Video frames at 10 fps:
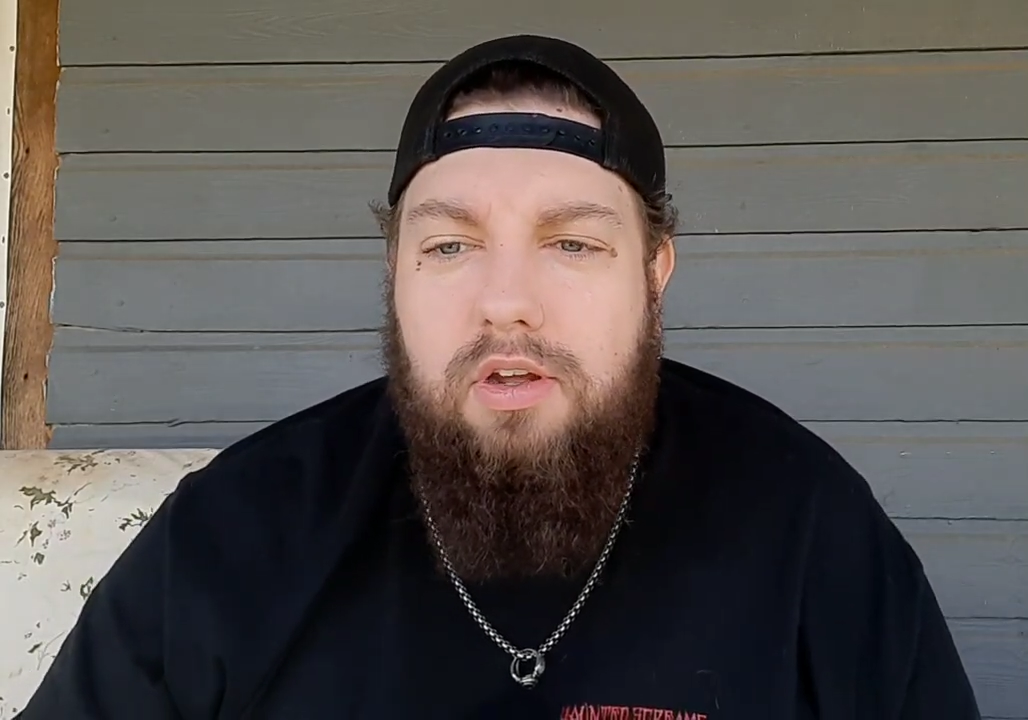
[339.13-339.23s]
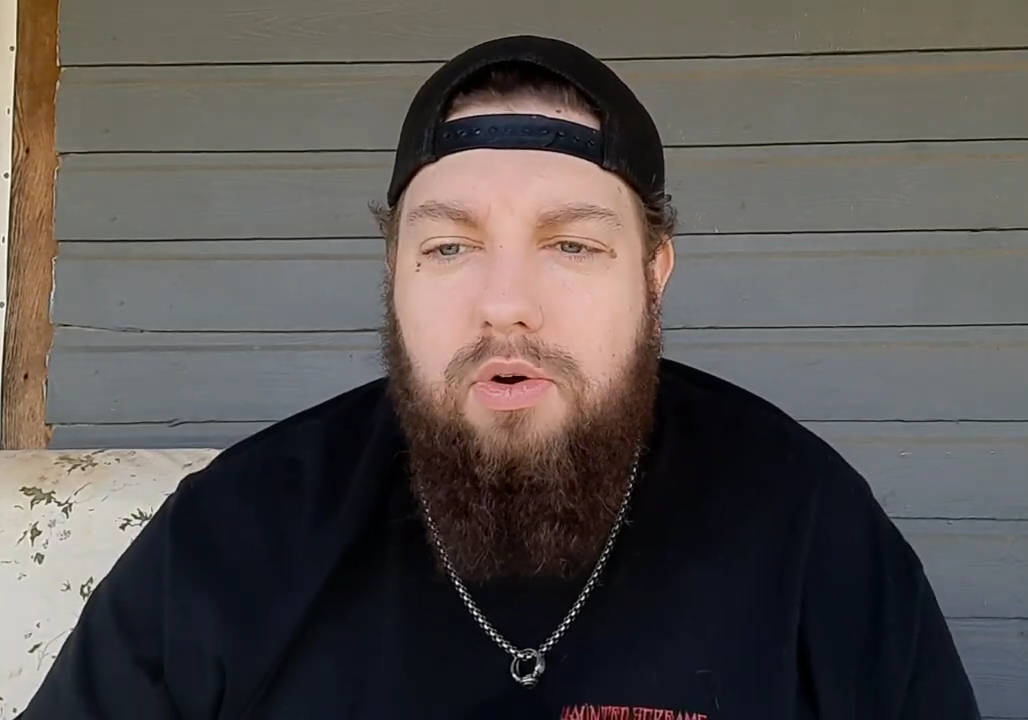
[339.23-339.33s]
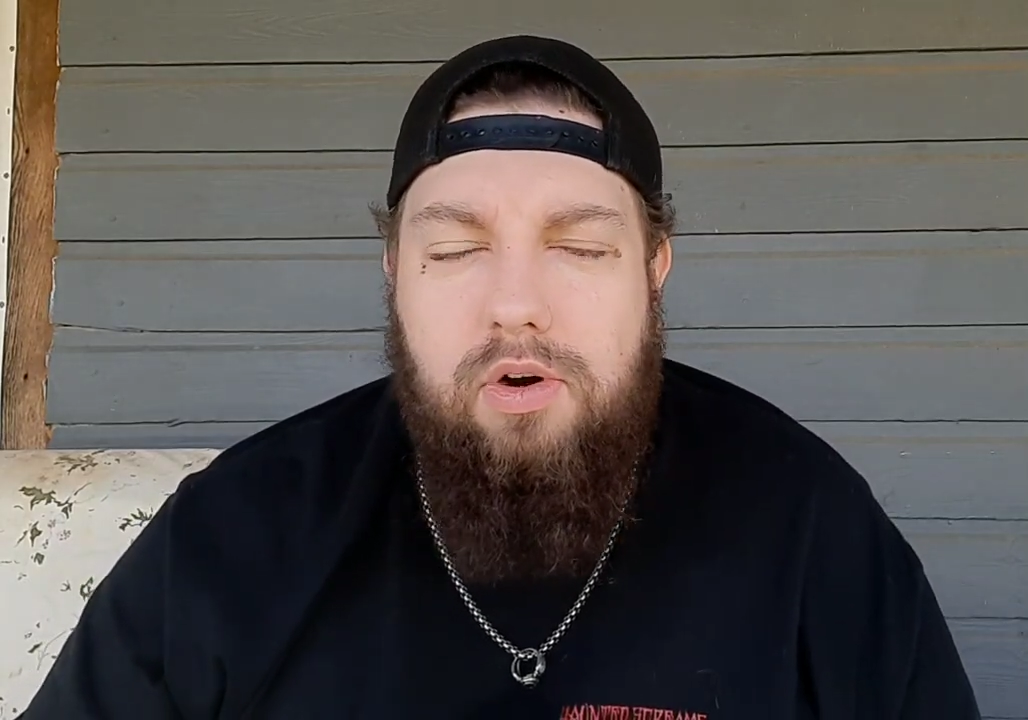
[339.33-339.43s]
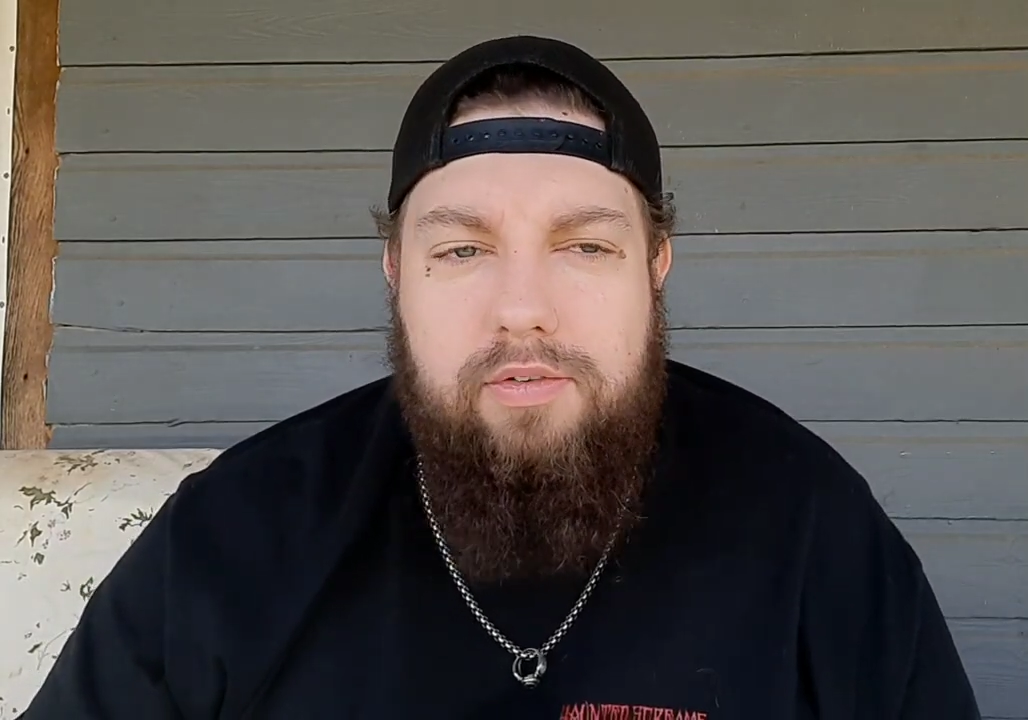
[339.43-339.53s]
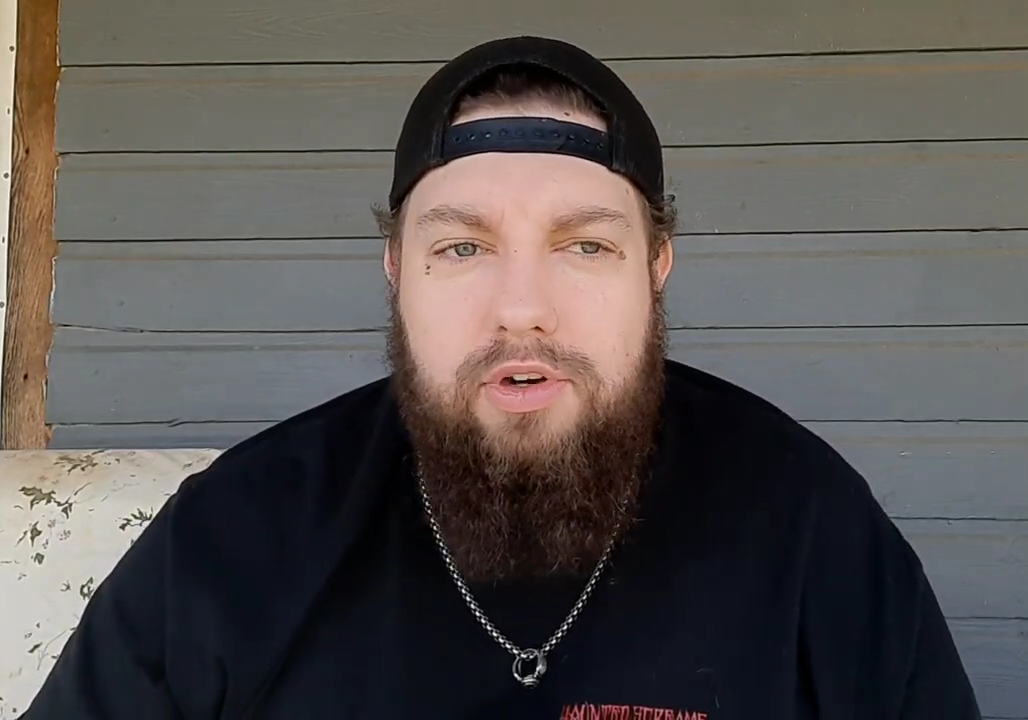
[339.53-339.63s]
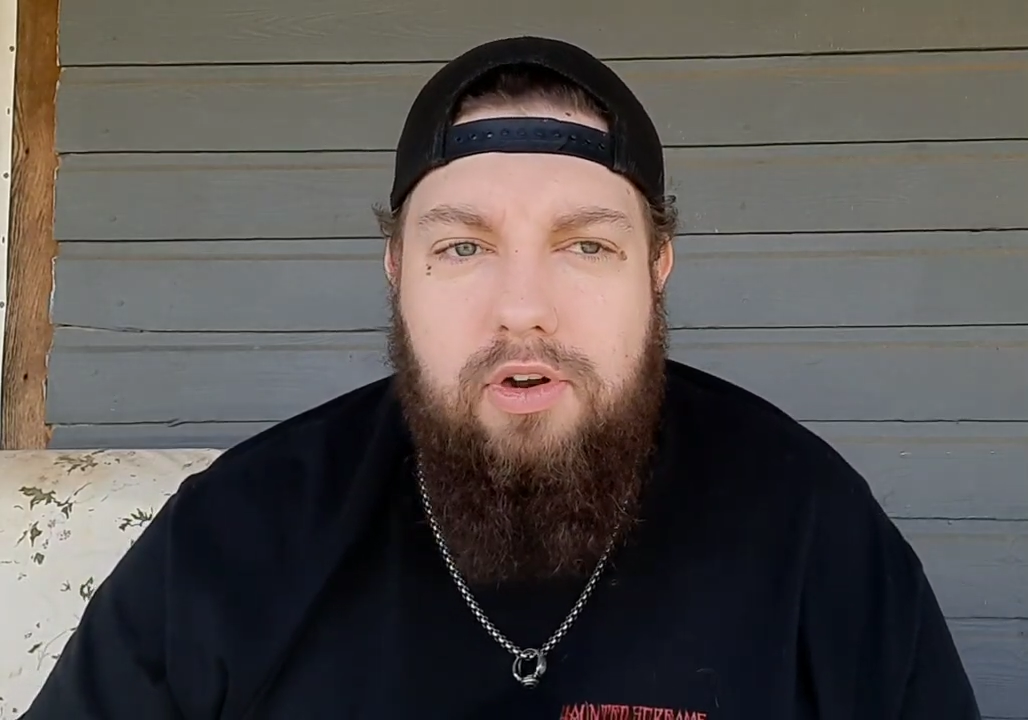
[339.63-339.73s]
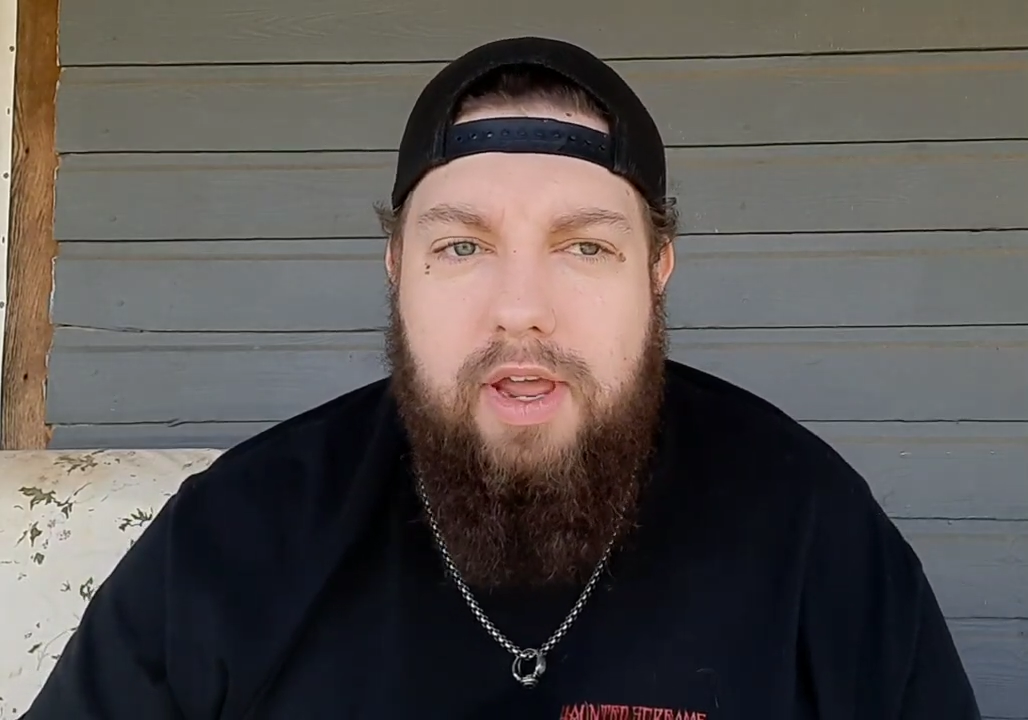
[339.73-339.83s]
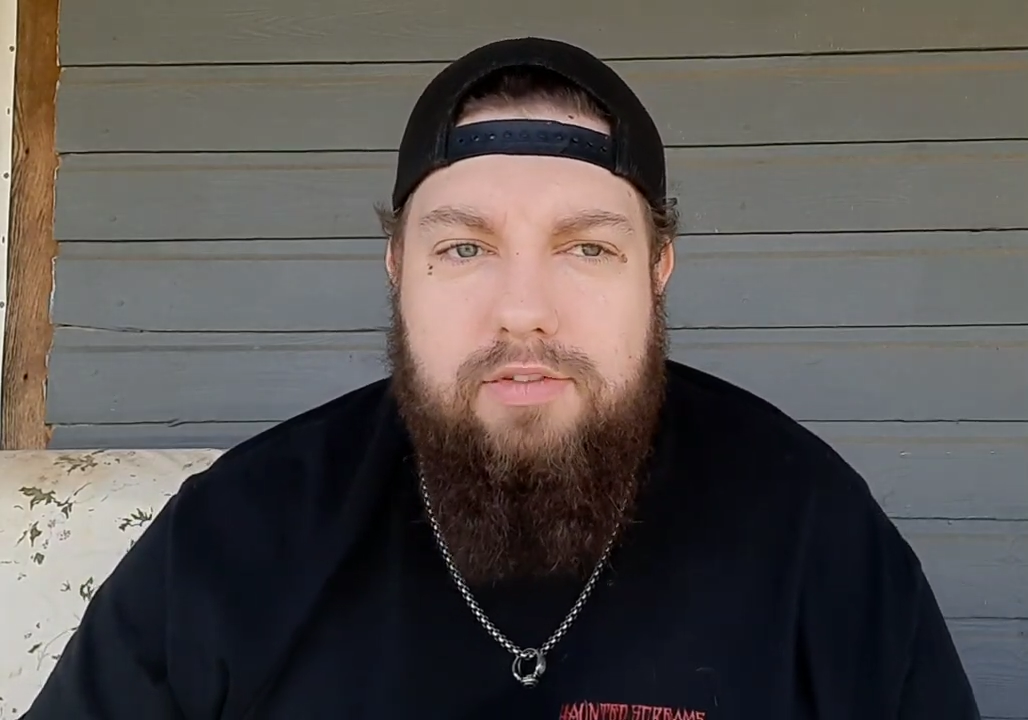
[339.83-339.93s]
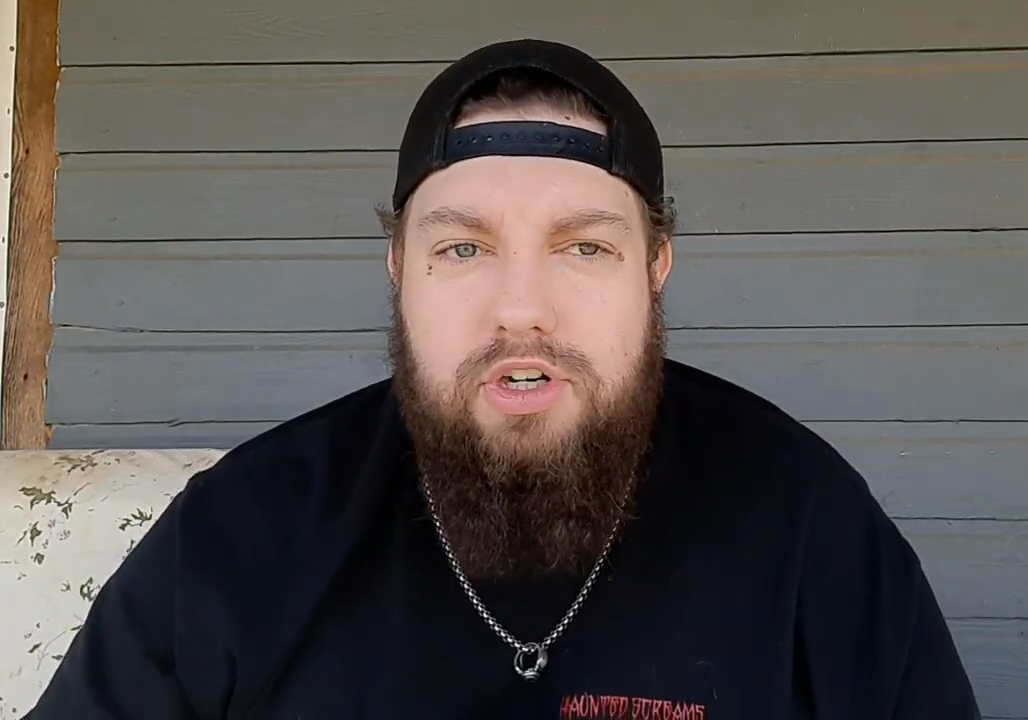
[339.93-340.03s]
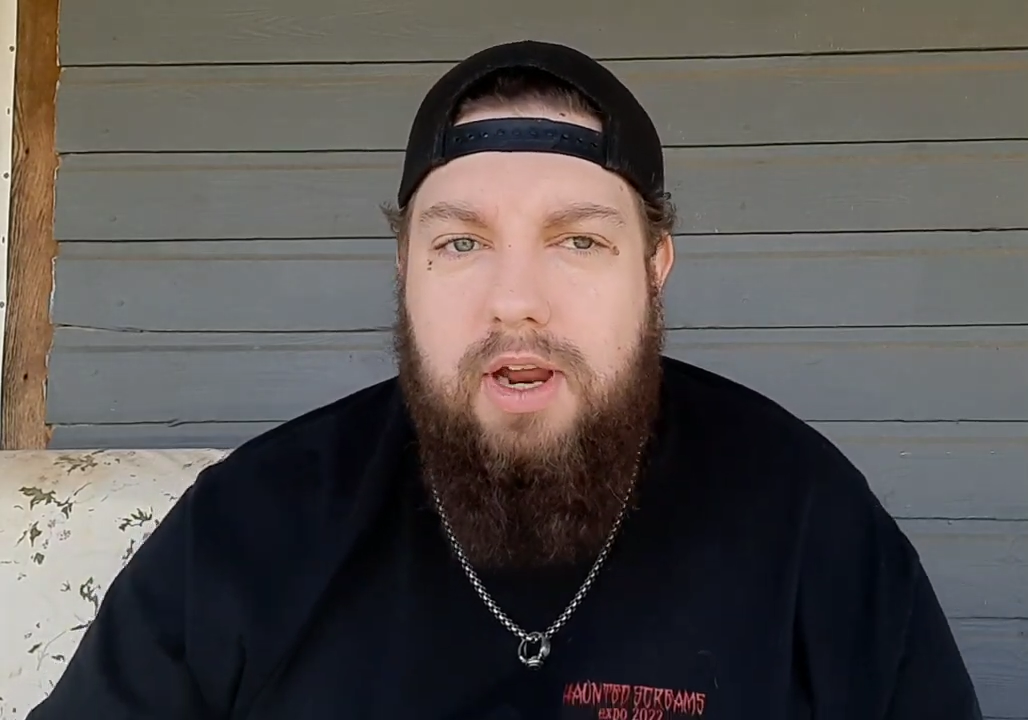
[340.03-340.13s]
Or if you don't
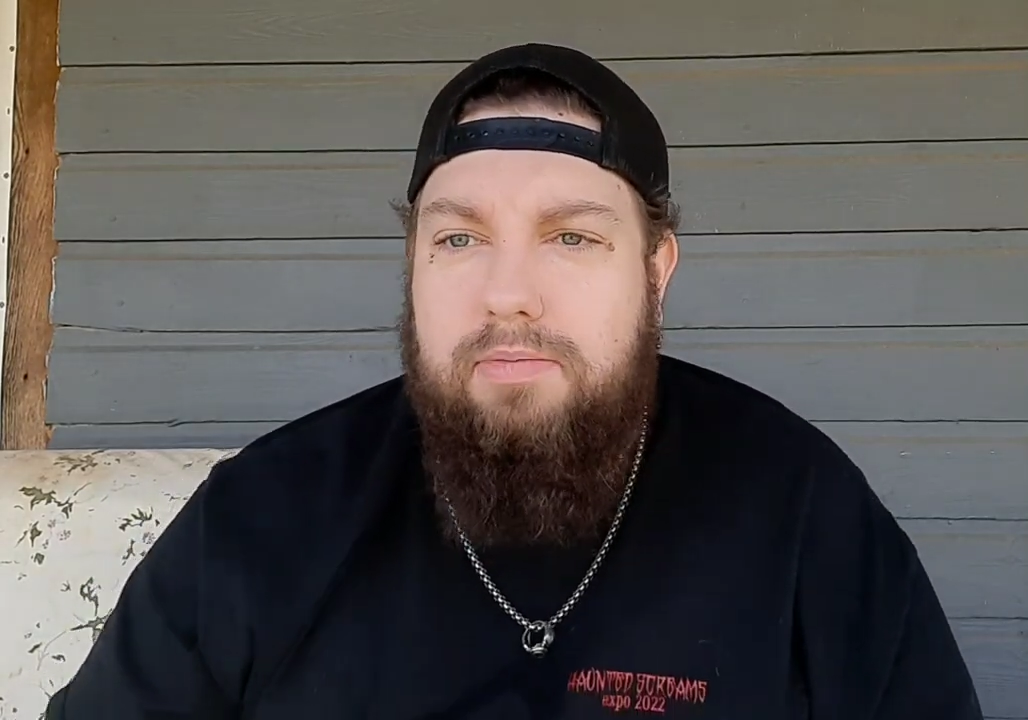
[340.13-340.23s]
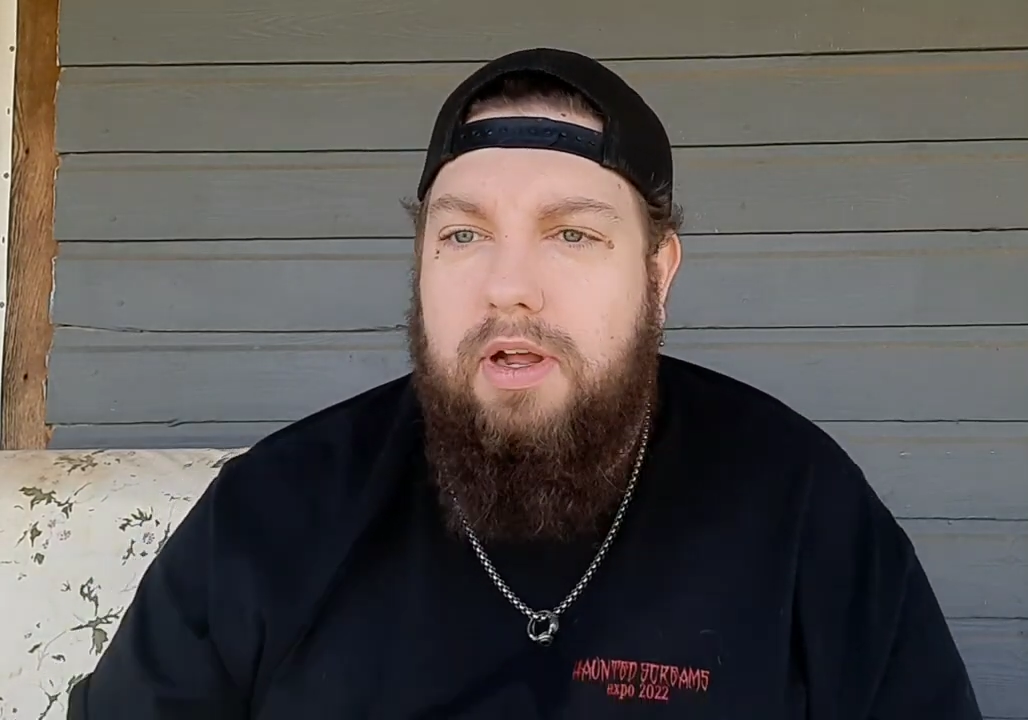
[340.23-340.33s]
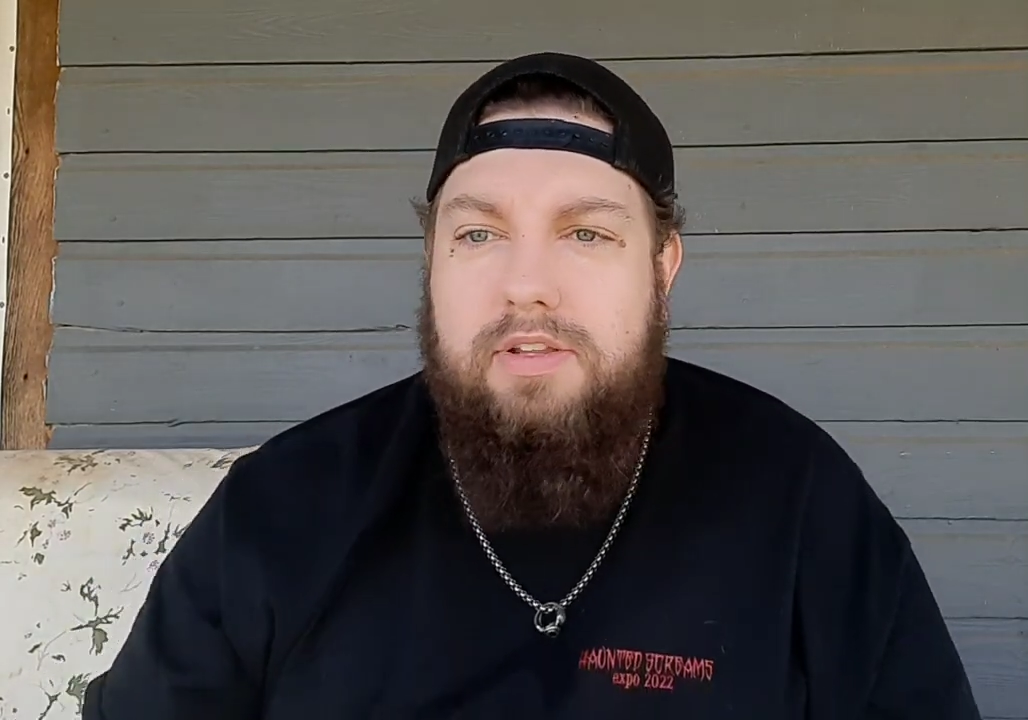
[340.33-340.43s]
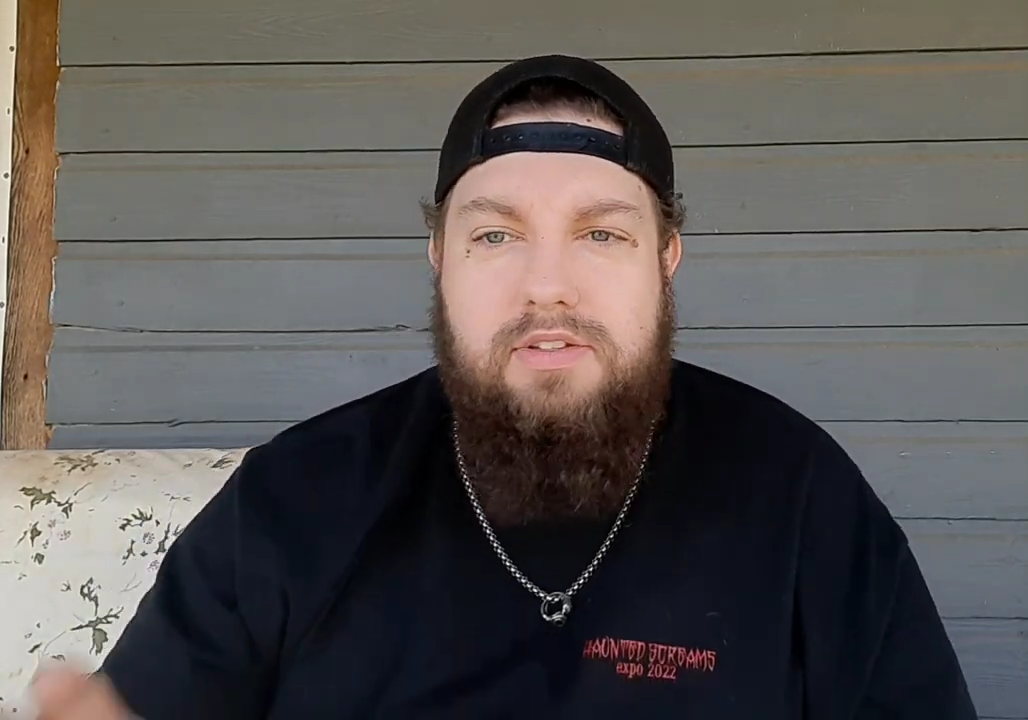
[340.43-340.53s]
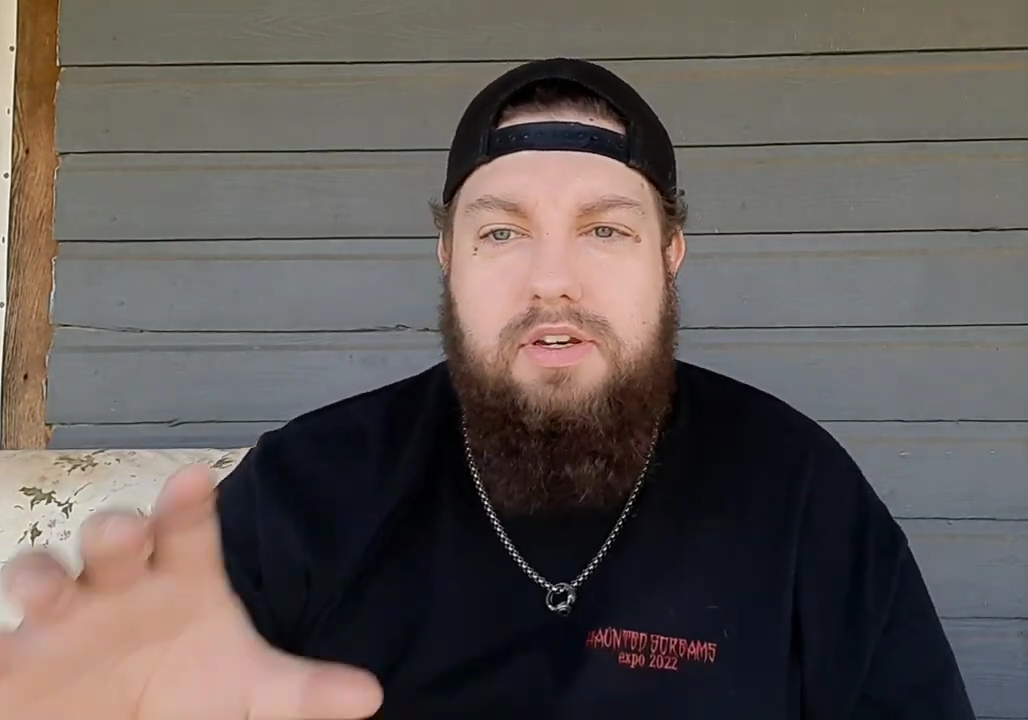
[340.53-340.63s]
have a tripod,